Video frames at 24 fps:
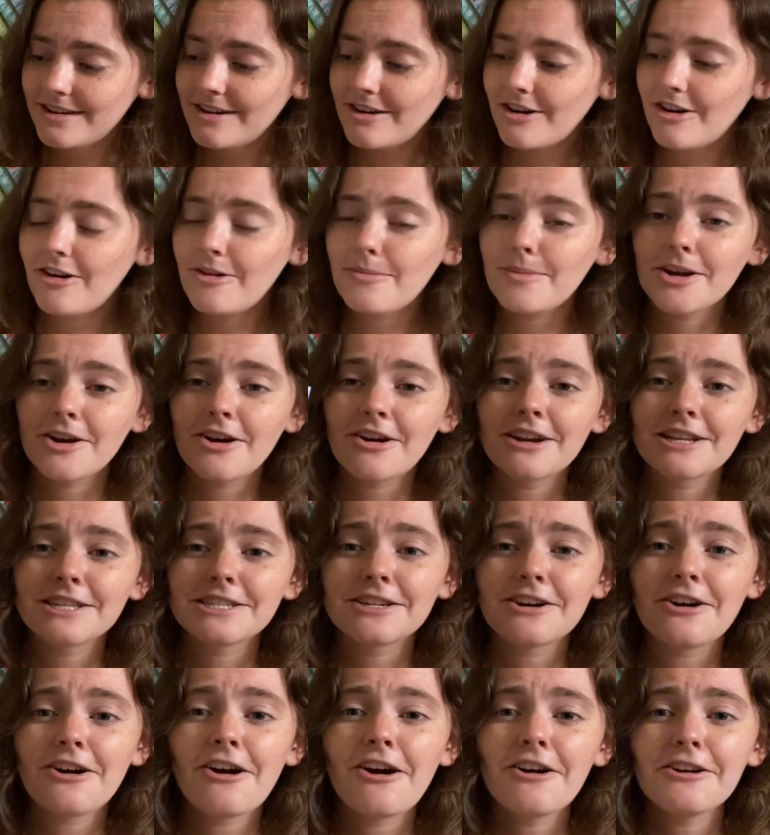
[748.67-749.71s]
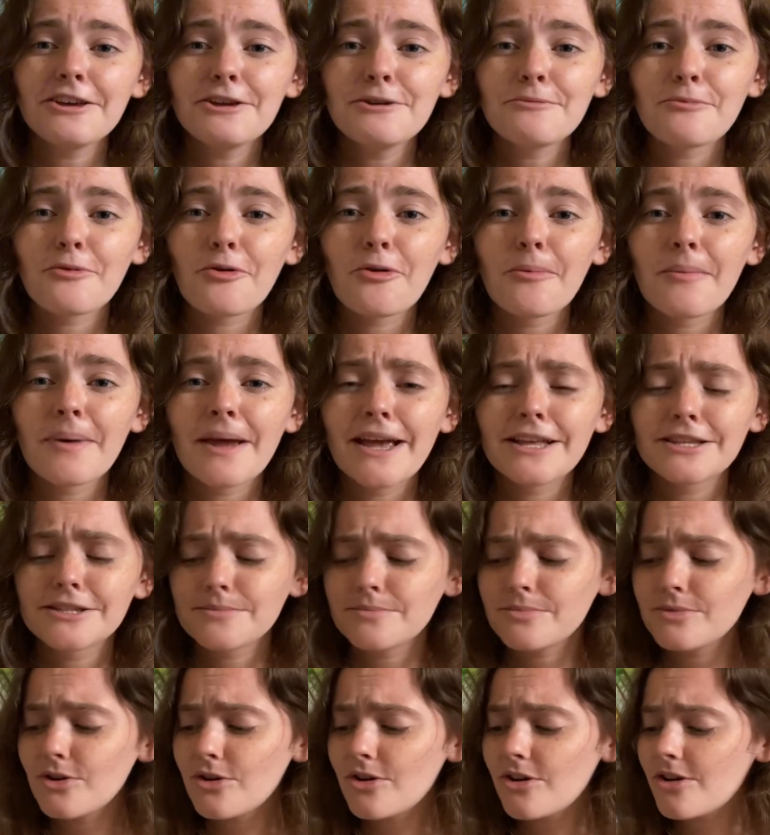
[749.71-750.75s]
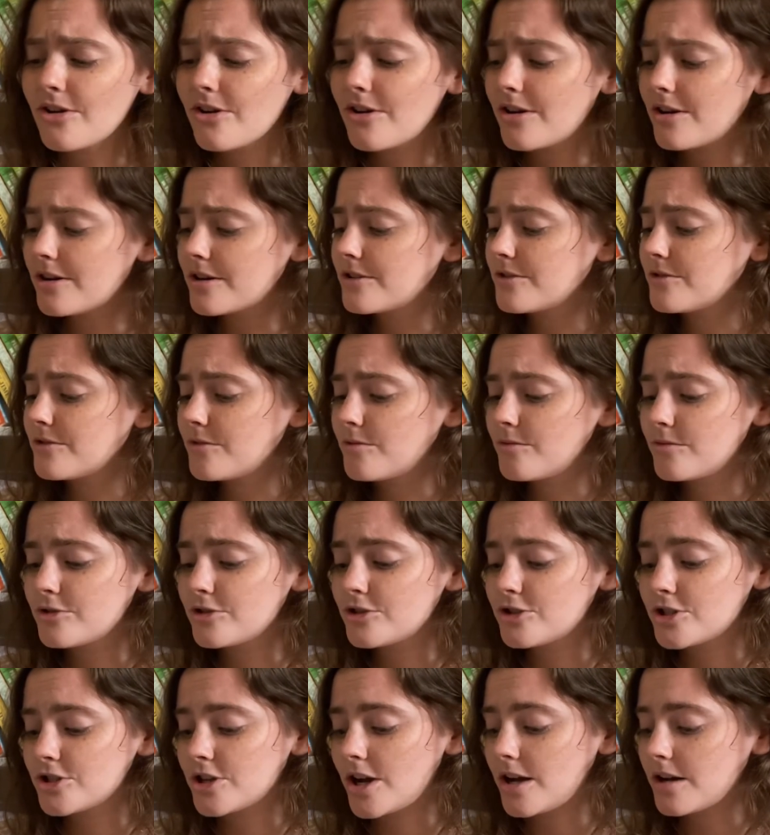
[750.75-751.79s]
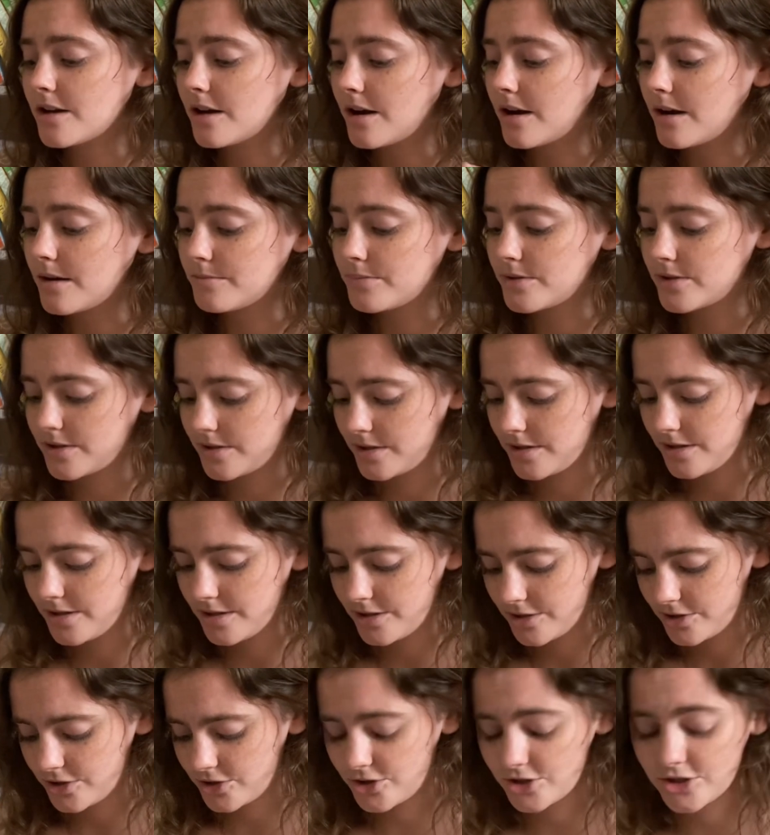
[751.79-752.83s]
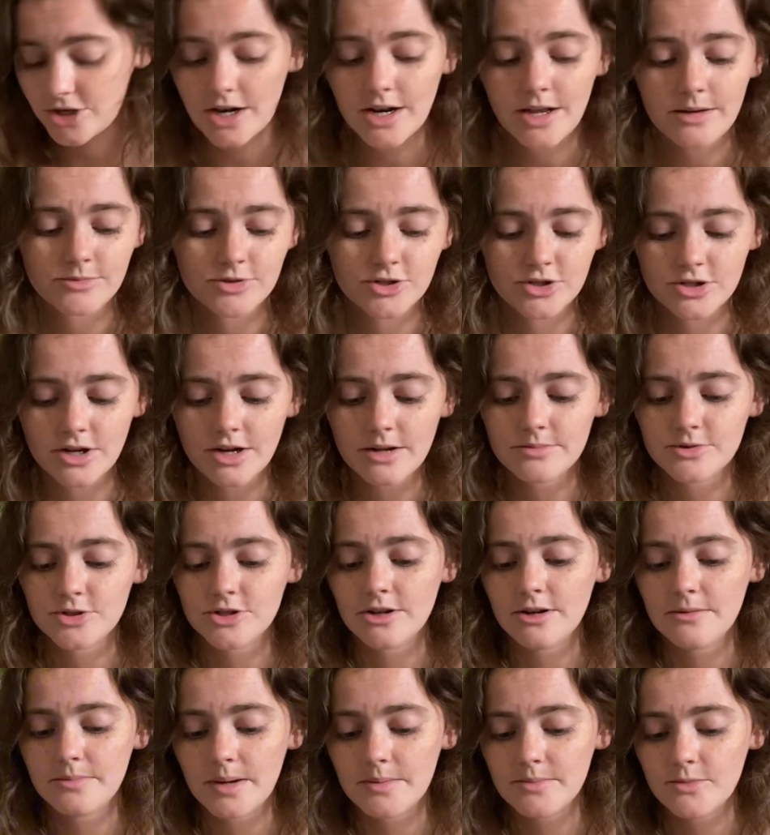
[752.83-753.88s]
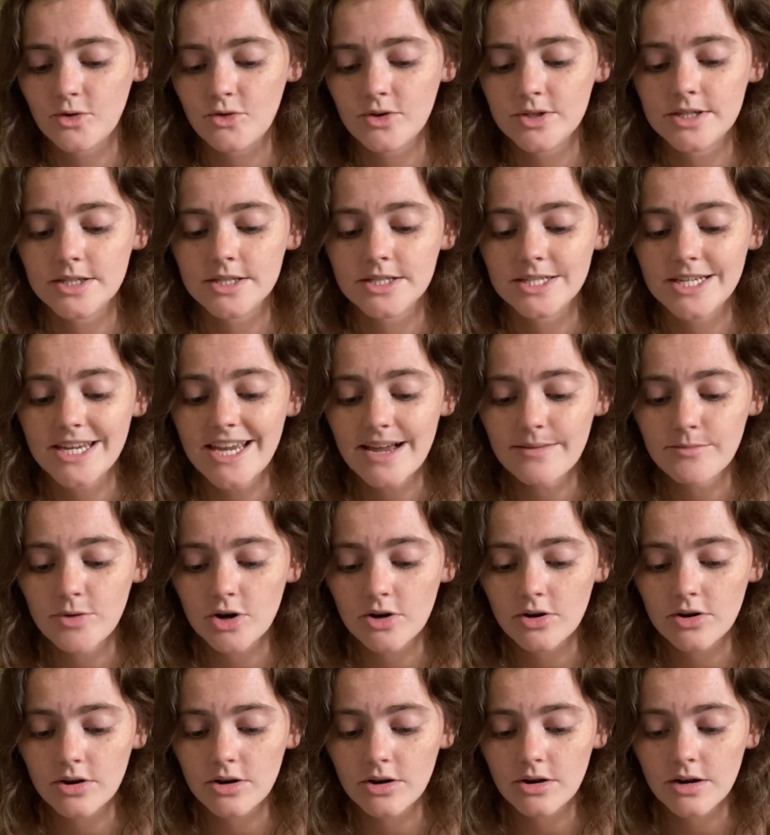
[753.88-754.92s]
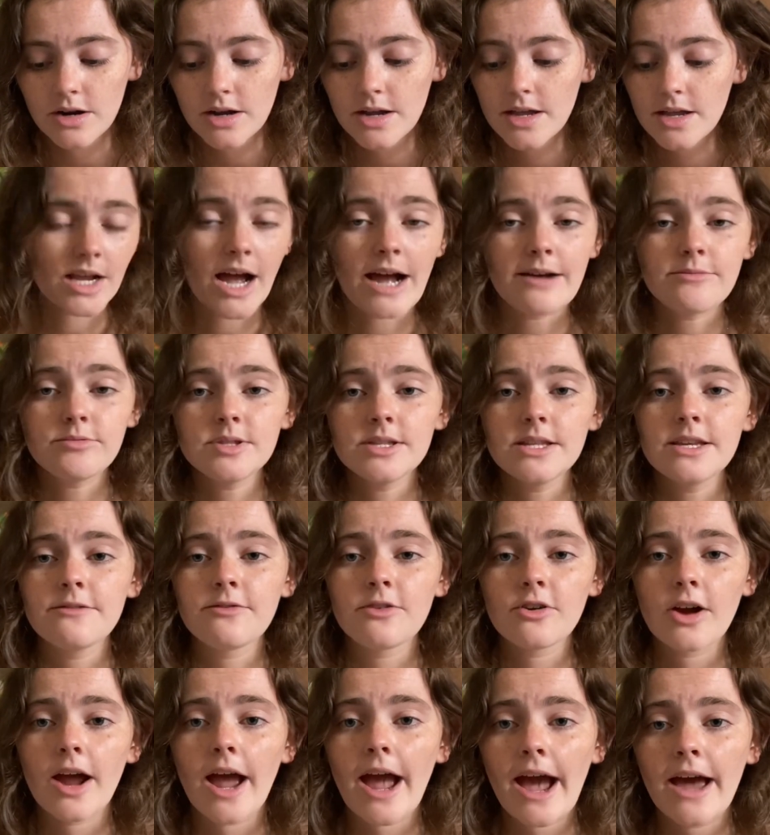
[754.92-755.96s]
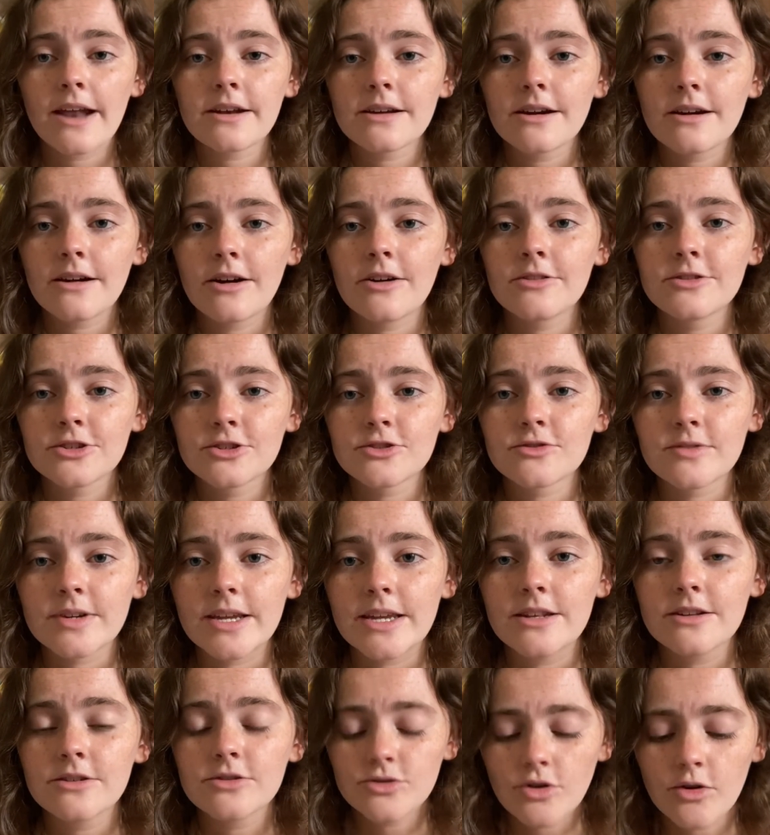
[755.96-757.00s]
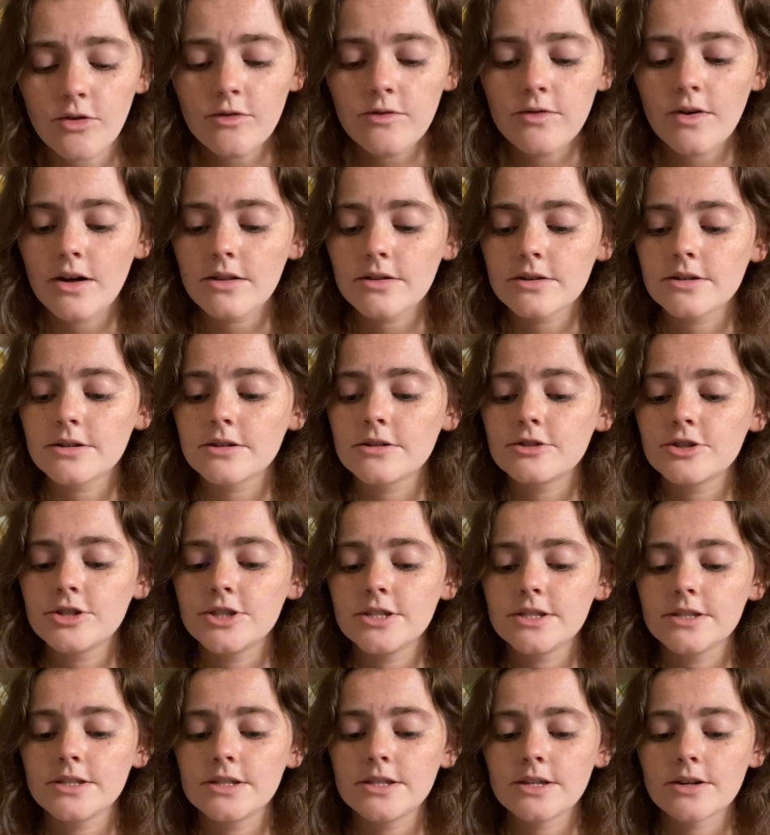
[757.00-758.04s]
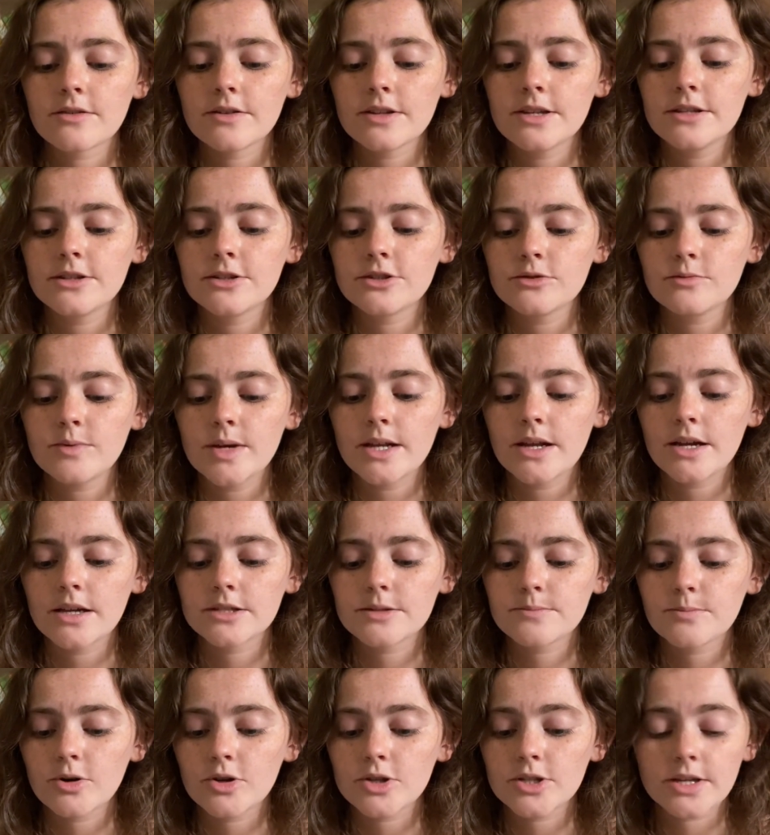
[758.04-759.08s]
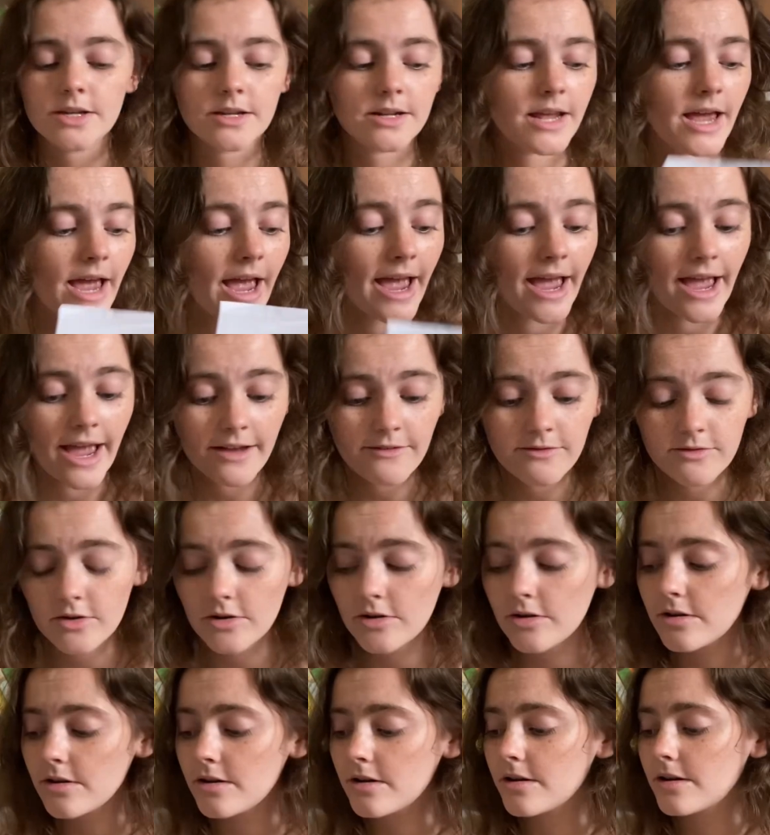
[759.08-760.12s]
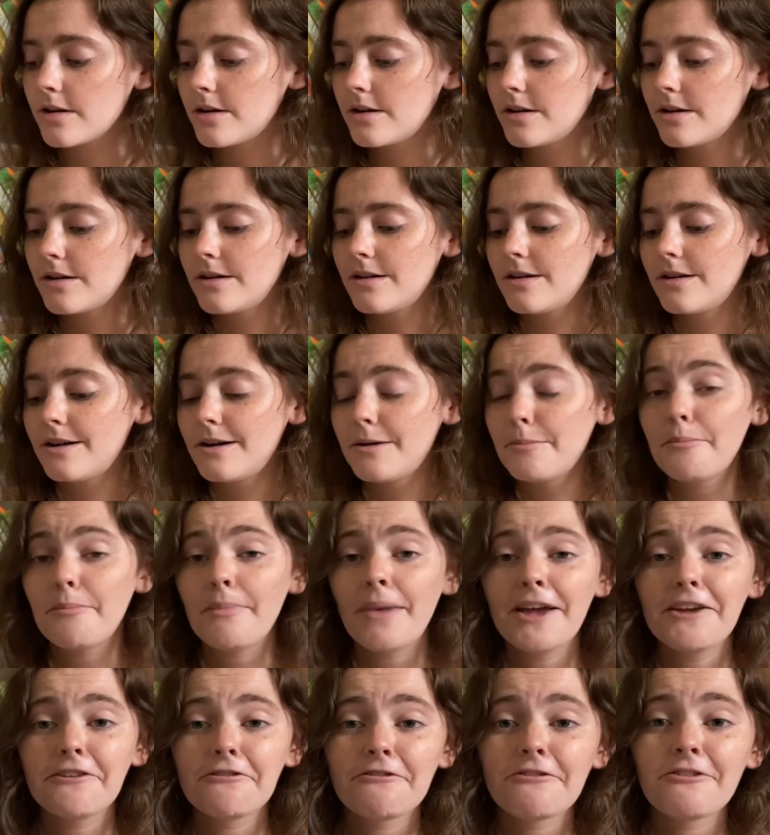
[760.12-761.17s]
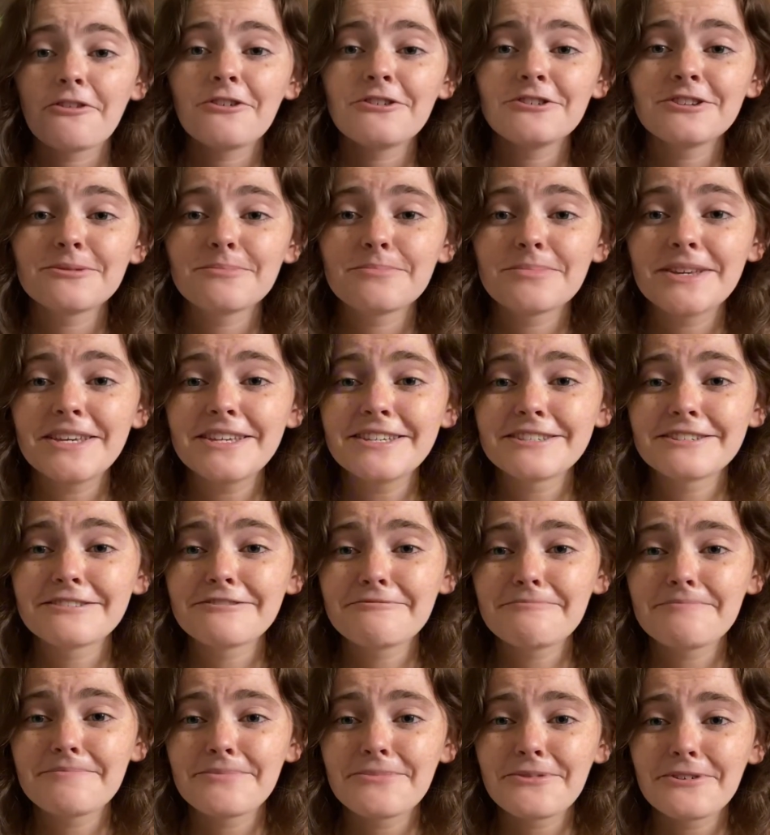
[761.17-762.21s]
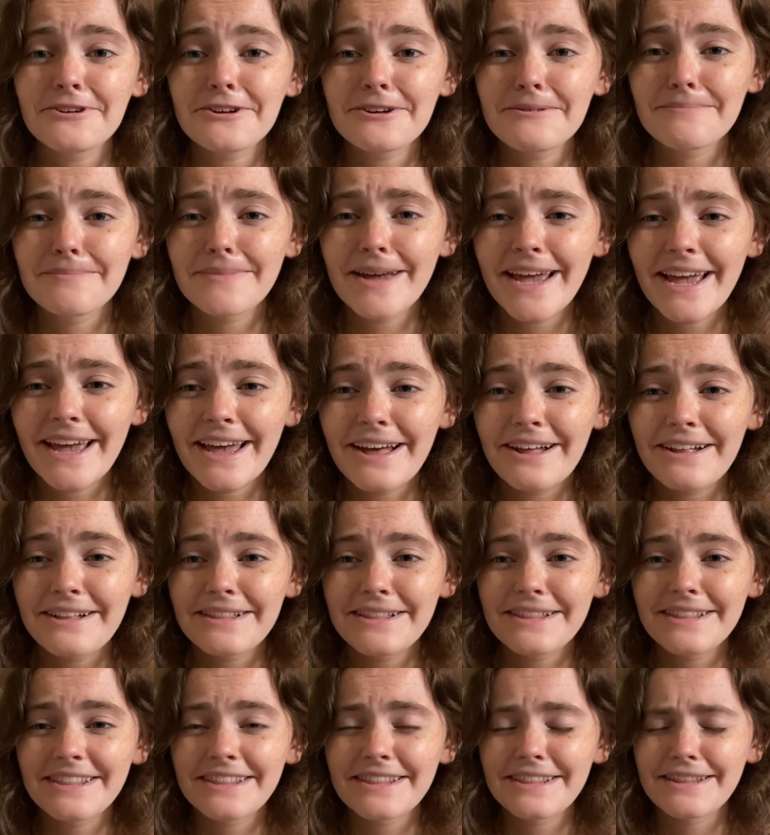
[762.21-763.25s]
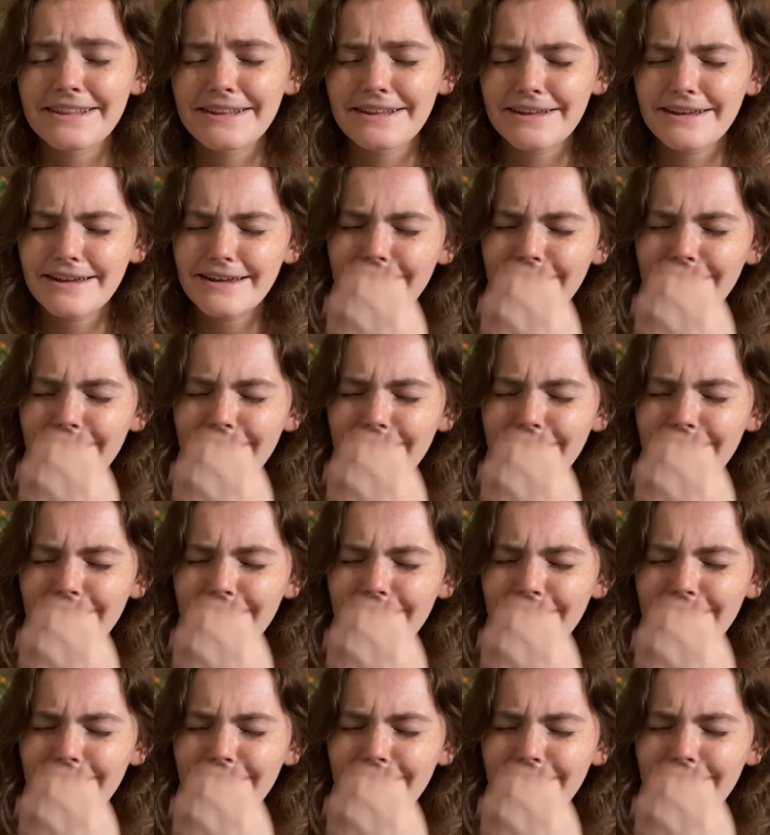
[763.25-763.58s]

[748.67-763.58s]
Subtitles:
Oh my god, it's a hockey romance book. Shut up. Shut up, shut up, shut up. I'm going to DM her. I will leave her on the screen. Go follow her. She's literally the sweetest person ever. My first piece of book mail.